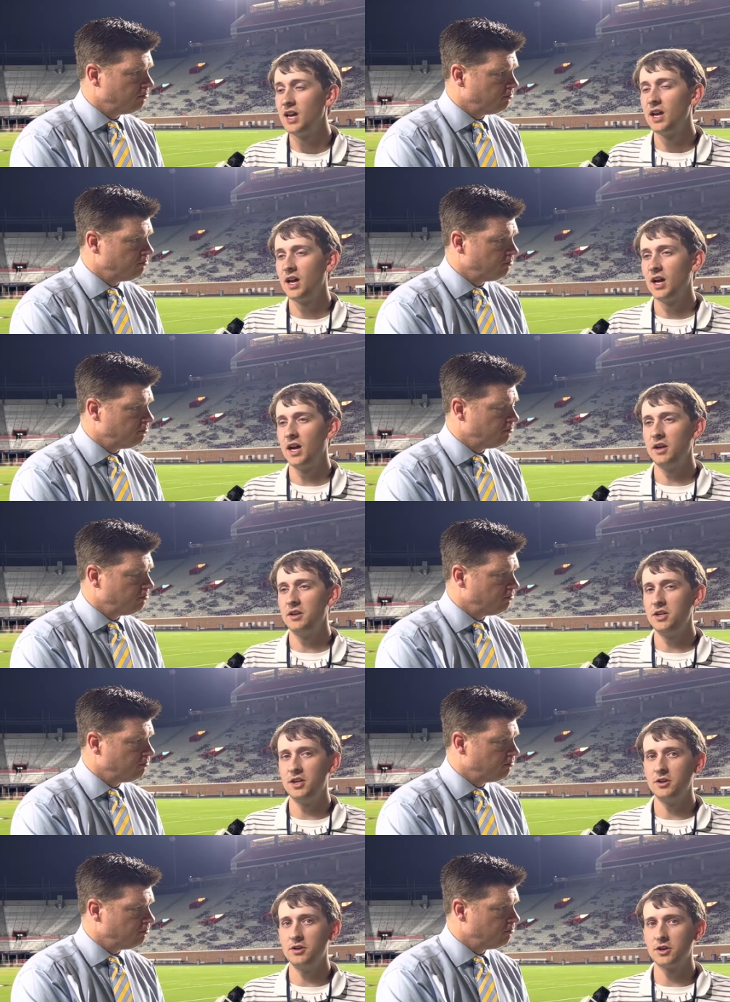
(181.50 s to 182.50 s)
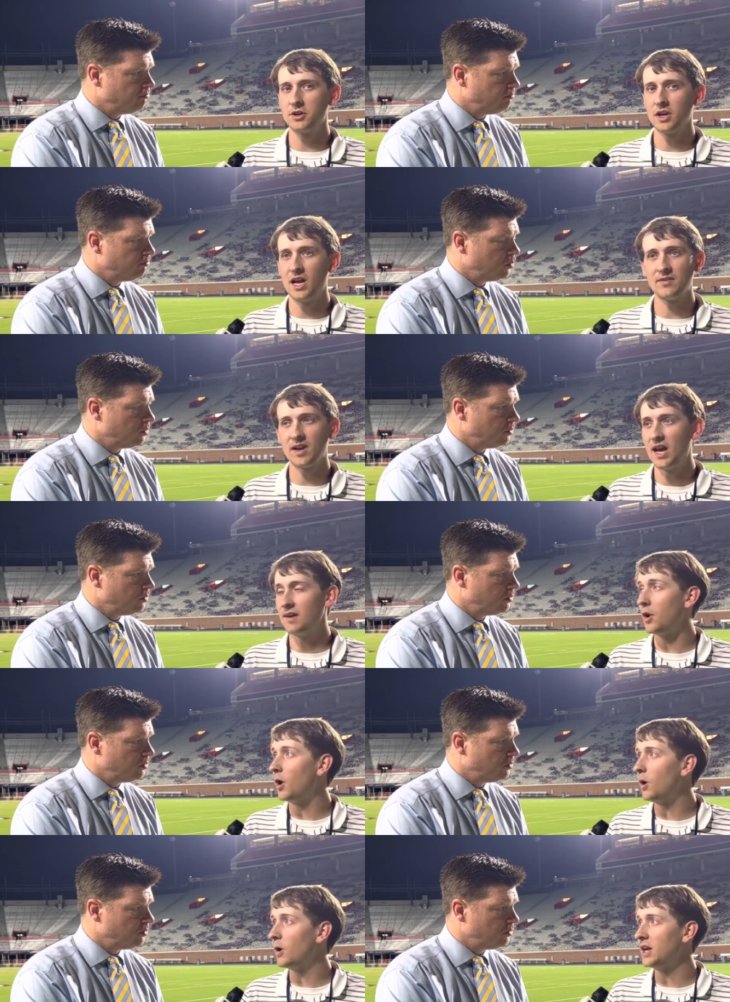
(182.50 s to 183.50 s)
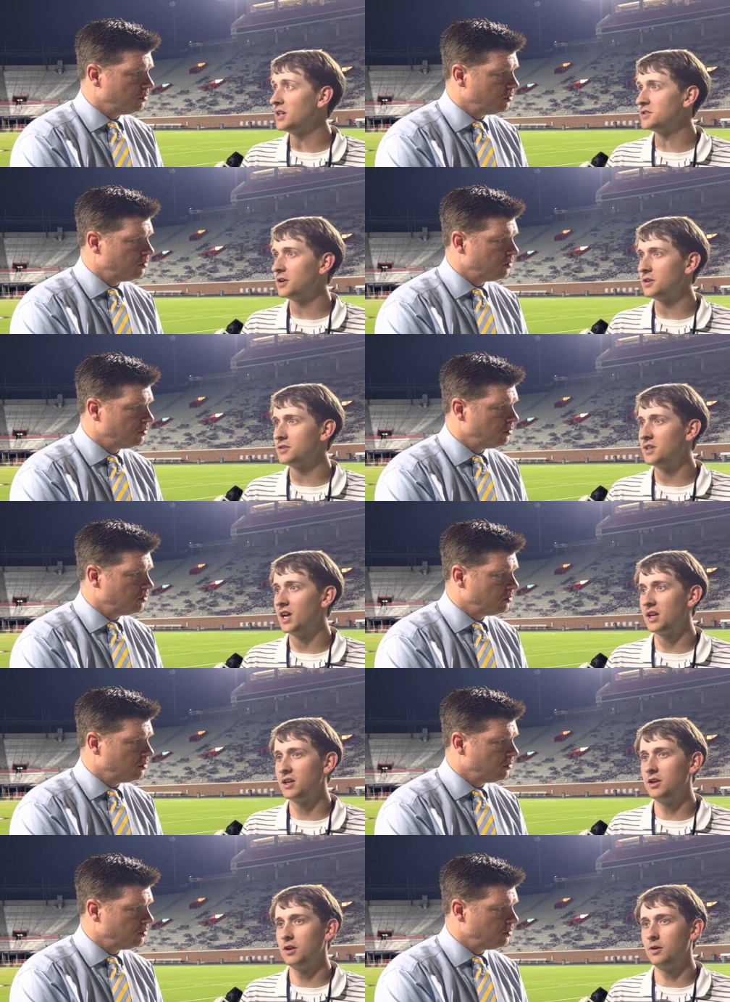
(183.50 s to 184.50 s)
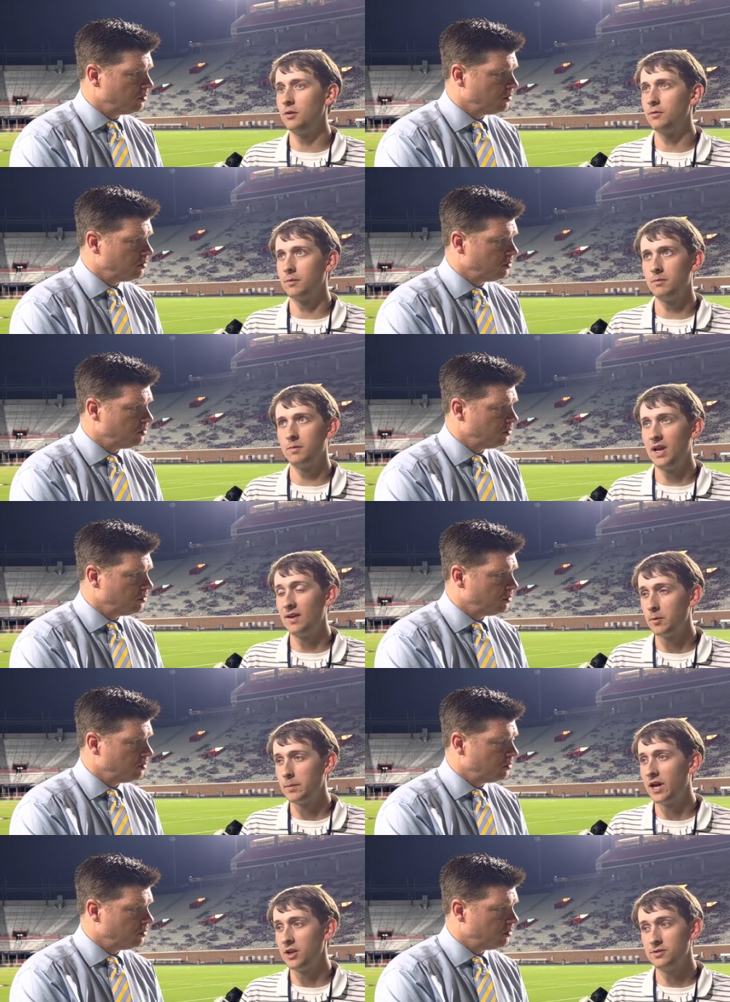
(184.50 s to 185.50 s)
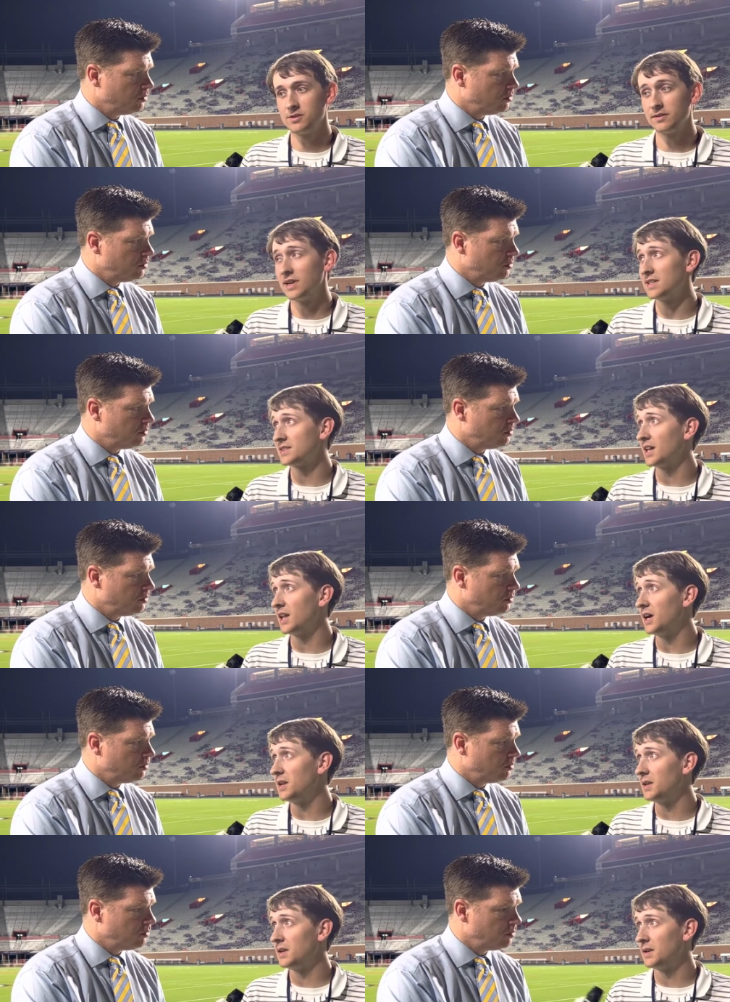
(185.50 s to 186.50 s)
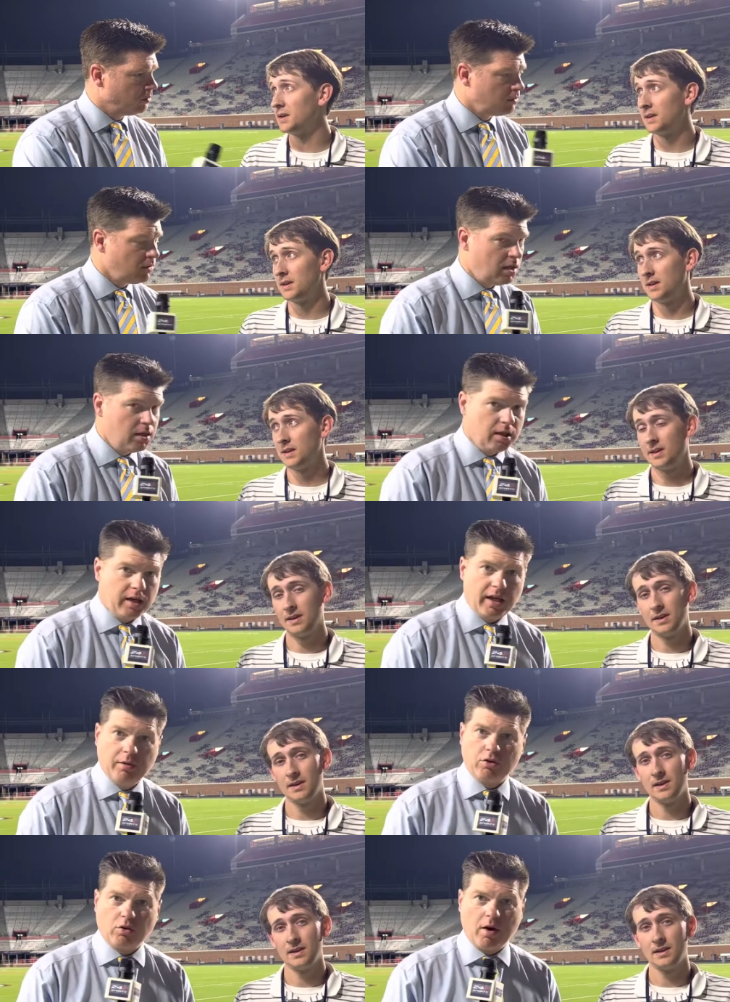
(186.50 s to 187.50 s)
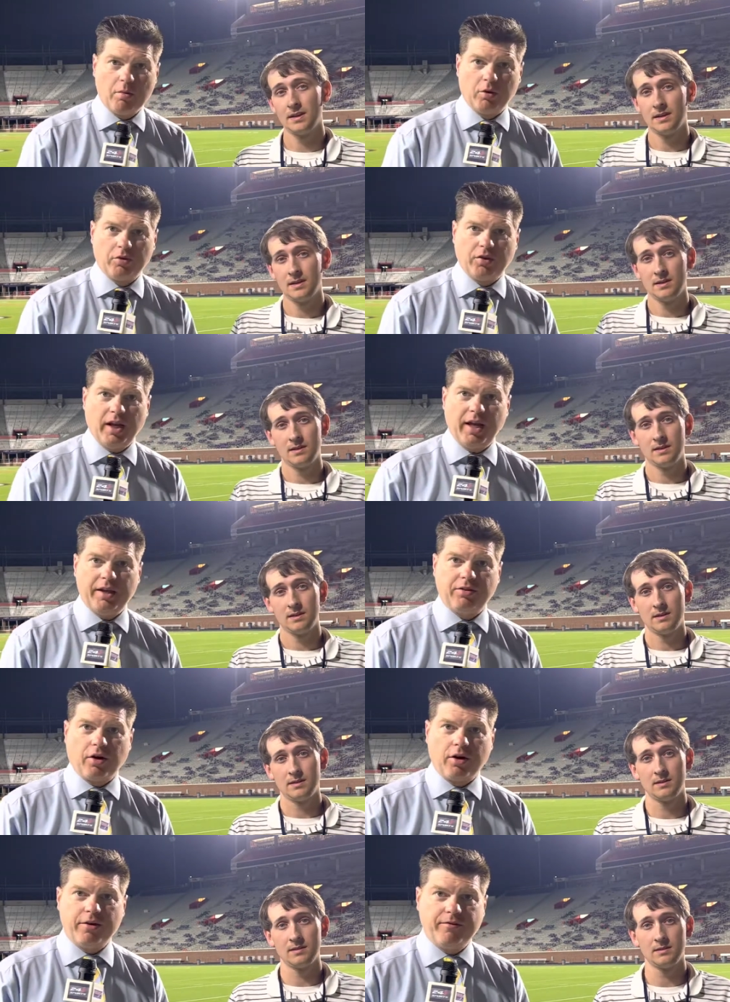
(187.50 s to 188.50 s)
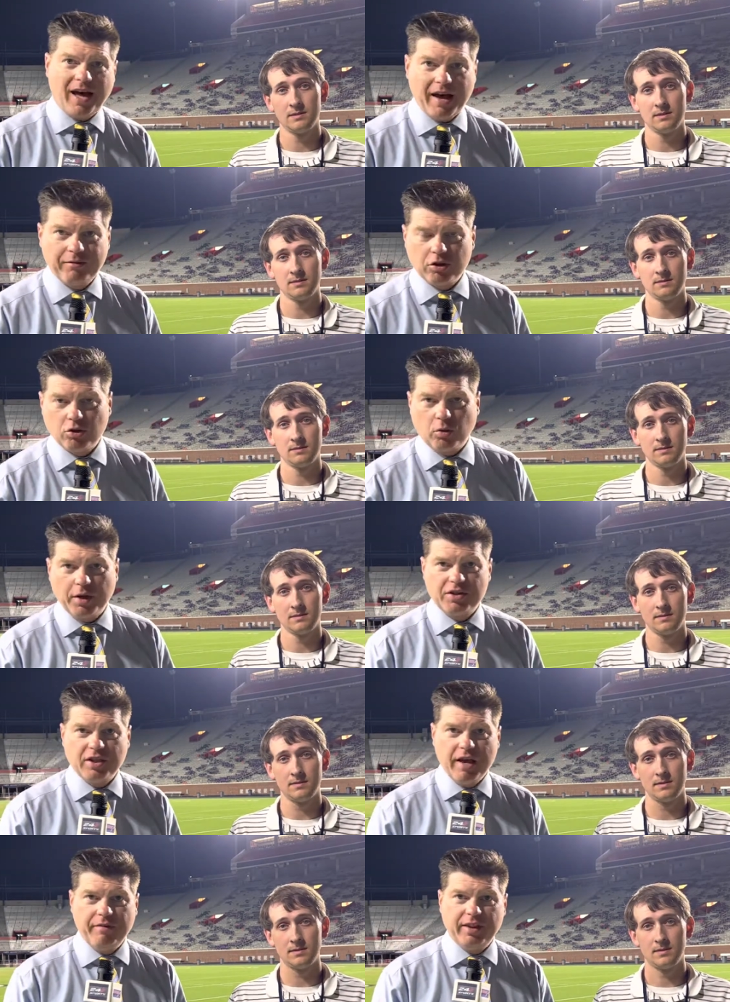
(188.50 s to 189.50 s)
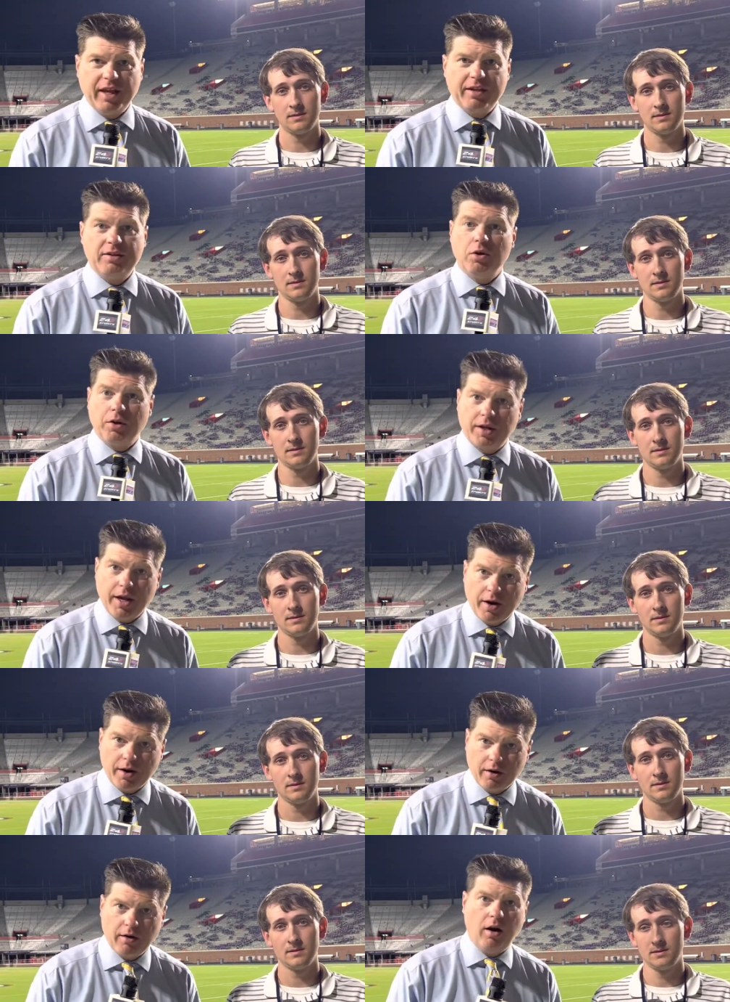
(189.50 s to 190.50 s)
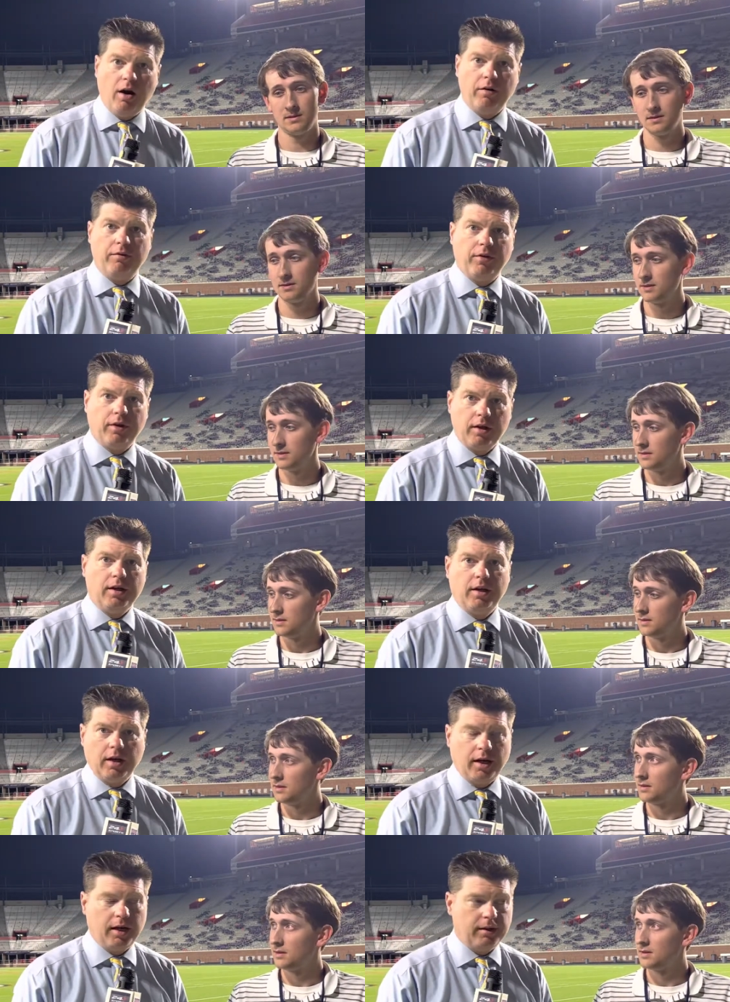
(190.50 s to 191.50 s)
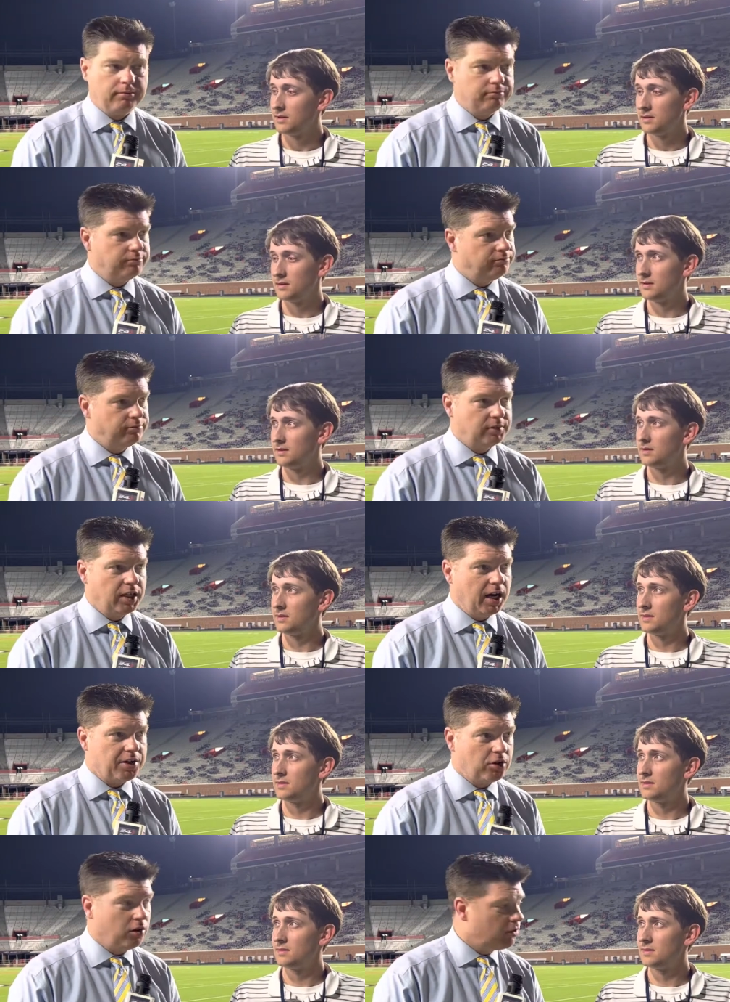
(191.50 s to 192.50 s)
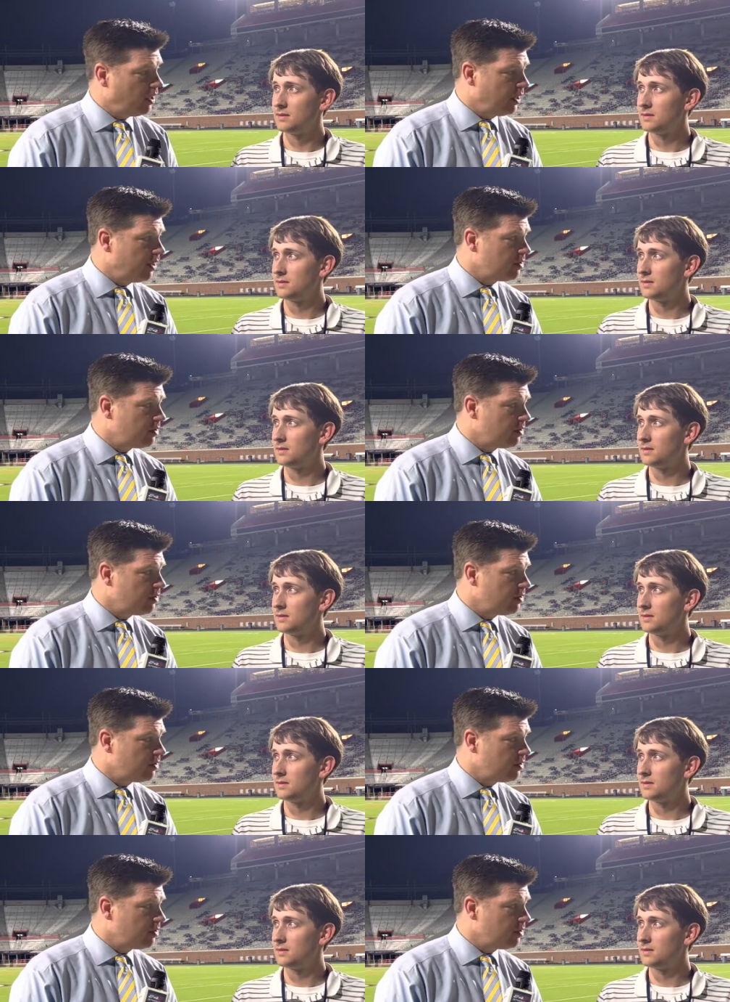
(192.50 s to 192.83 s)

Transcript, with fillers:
Speaker 1: uh, you know you're gonna have to have all hands on deck you know from everybody who's on that sideline
Speaker 2: it was the rebels today 35 to 27 they took care of um, gosh, Tulsa, I guess,